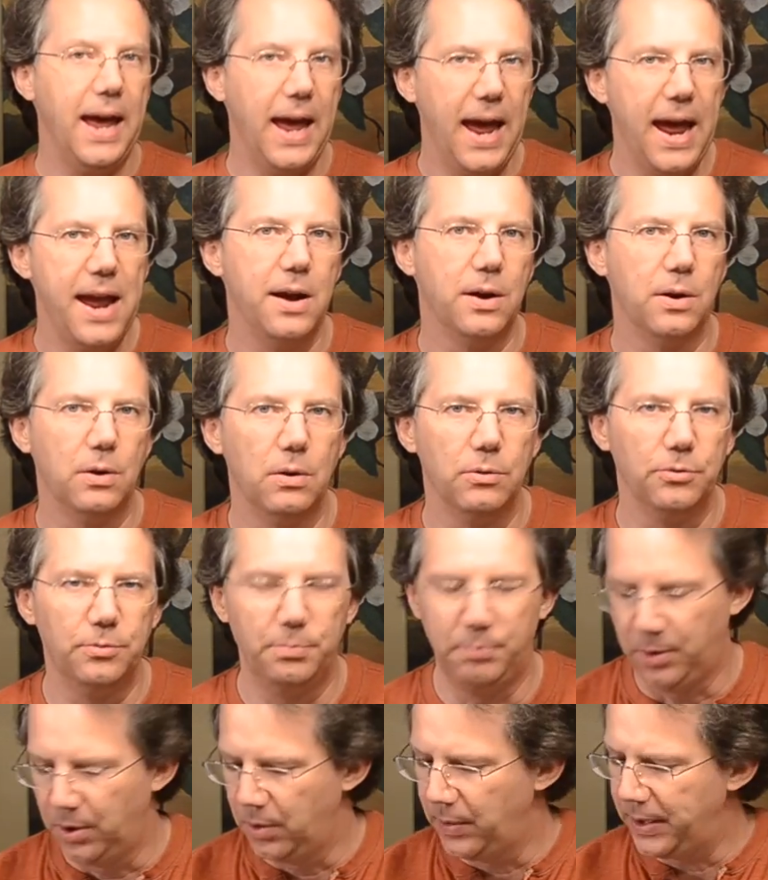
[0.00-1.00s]
Ales
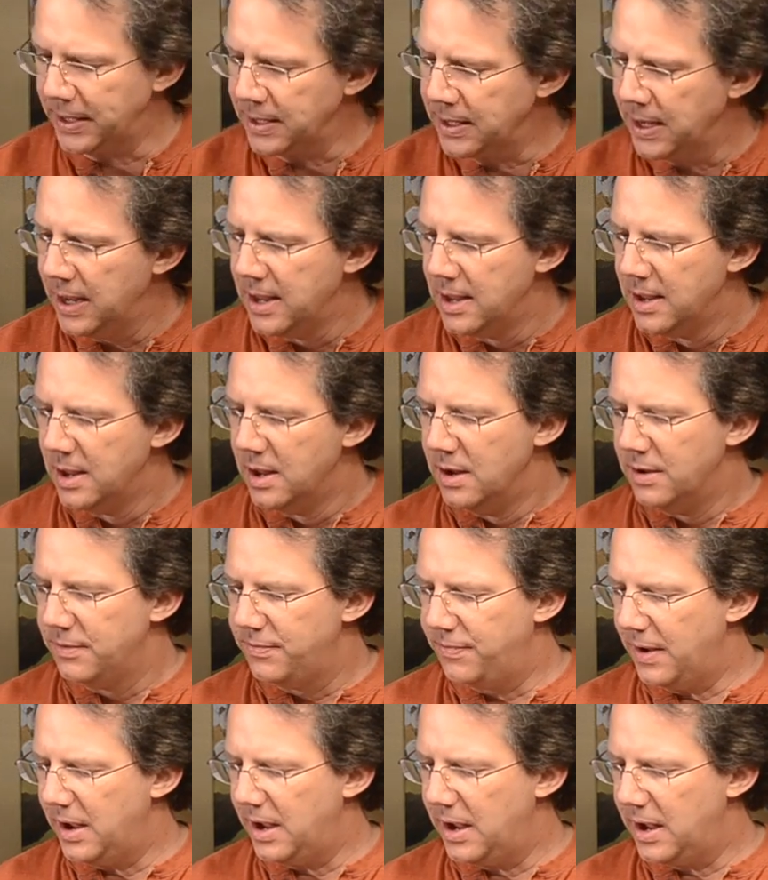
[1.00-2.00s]
Brewing,
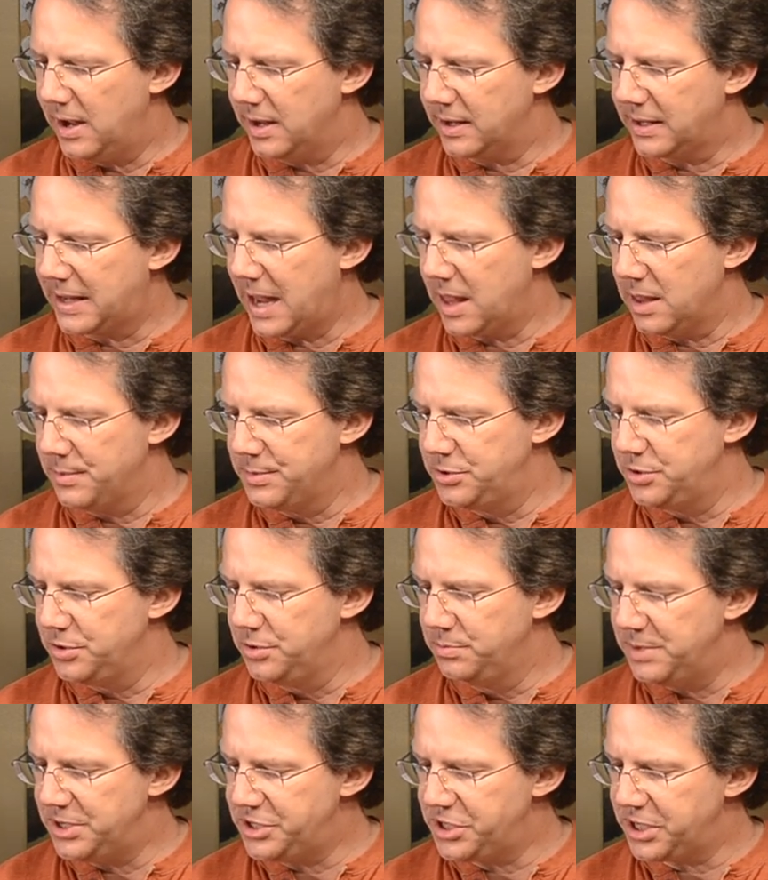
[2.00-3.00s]
Kalamazoo,
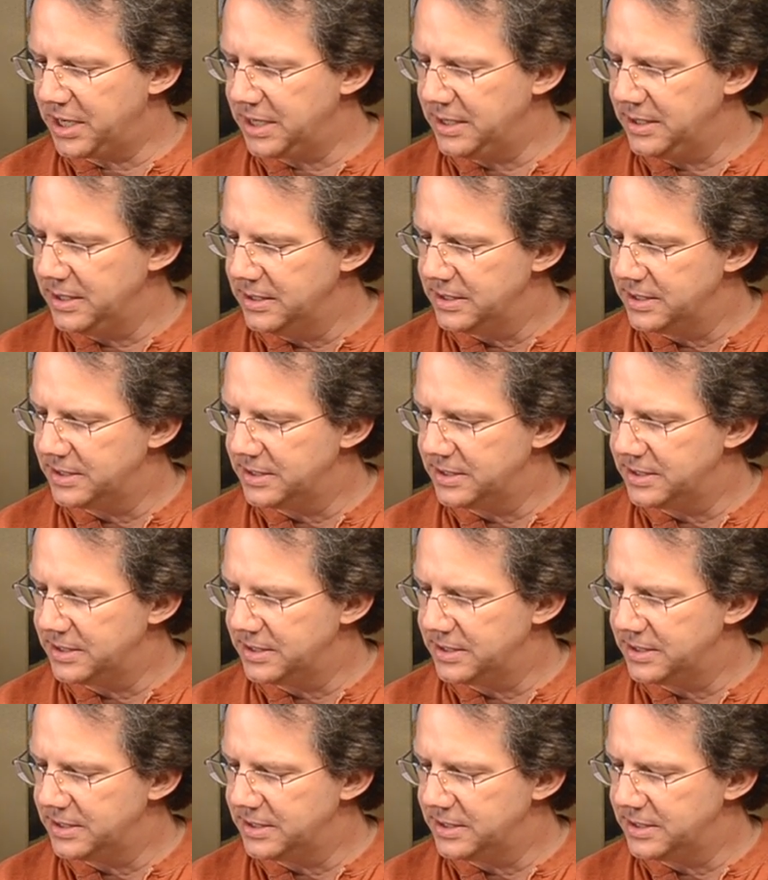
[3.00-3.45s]
Michigan.